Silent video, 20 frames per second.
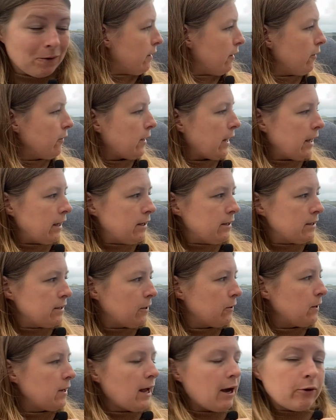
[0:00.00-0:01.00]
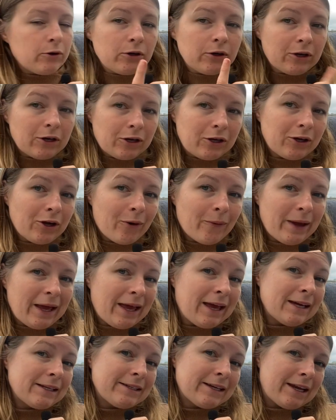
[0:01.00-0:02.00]
Okay, so now you're going to go
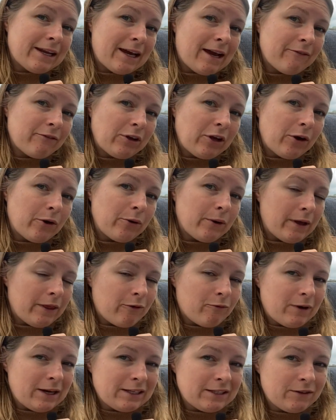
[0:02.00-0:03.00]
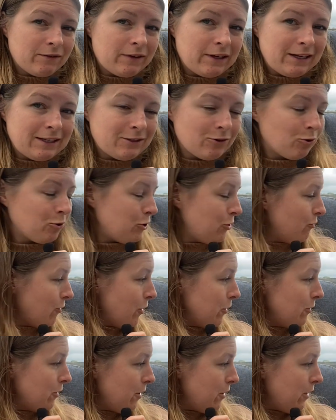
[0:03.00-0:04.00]
ahead and have a go at the rest of these on your
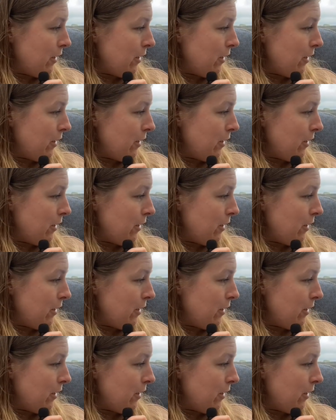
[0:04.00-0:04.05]
own.